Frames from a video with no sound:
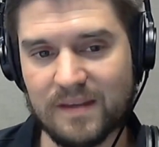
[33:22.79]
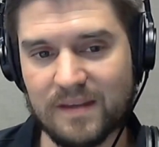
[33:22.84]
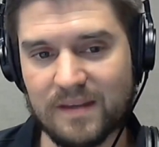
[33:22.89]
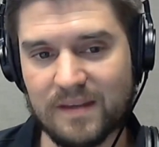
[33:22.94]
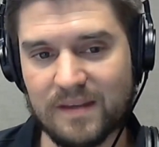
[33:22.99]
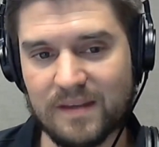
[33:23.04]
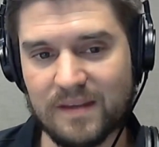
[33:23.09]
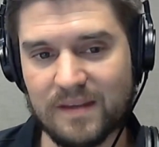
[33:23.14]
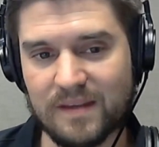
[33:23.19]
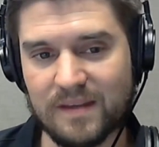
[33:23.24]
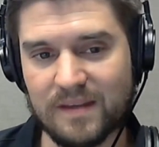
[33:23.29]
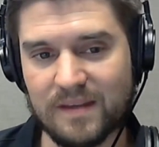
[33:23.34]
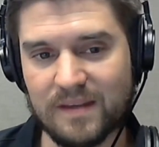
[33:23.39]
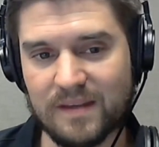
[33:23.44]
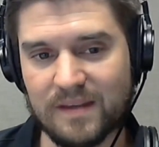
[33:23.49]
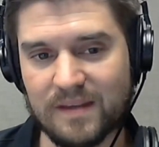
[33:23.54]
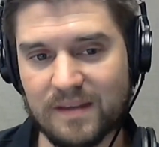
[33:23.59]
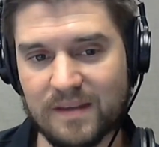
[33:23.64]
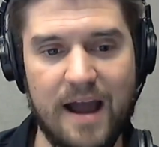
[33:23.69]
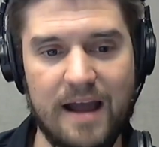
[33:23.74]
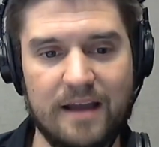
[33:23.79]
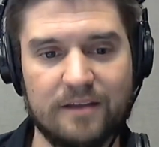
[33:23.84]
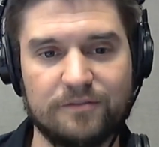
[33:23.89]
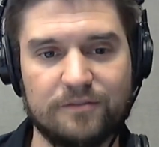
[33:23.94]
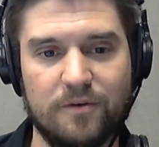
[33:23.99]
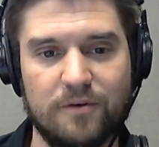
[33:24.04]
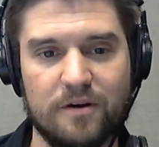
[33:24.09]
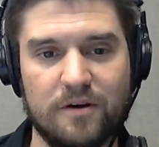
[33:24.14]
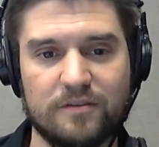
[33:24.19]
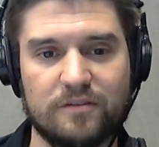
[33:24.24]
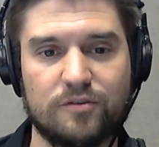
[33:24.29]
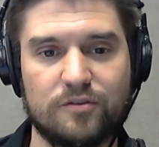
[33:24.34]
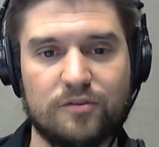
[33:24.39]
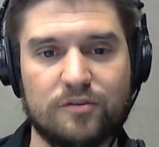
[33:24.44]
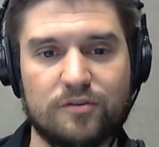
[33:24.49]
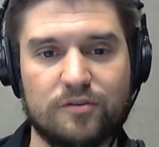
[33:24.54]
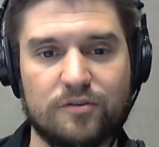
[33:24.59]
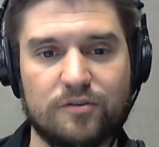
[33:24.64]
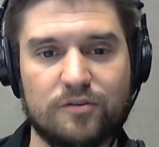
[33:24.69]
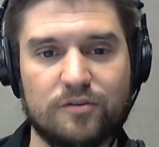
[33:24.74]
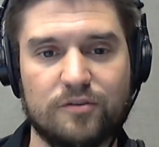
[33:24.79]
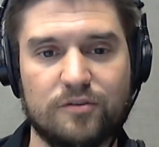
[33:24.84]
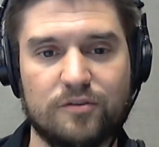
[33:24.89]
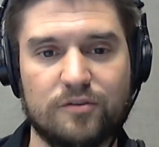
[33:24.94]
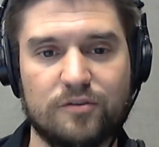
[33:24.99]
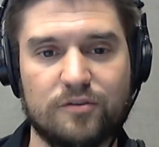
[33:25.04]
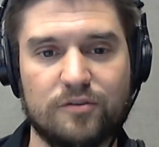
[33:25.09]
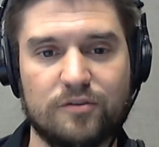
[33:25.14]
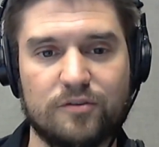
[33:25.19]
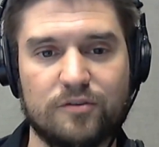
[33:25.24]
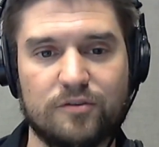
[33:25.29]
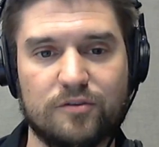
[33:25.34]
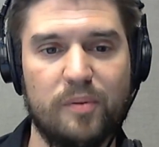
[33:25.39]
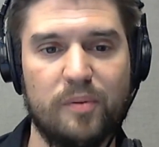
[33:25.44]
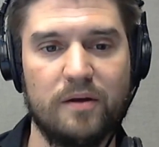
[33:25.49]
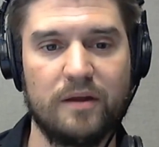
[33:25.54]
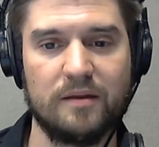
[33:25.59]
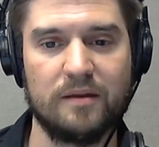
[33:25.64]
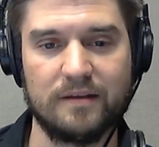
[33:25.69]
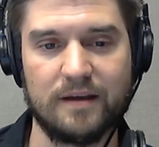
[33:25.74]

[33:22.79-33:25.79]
career high as far as throwing the football and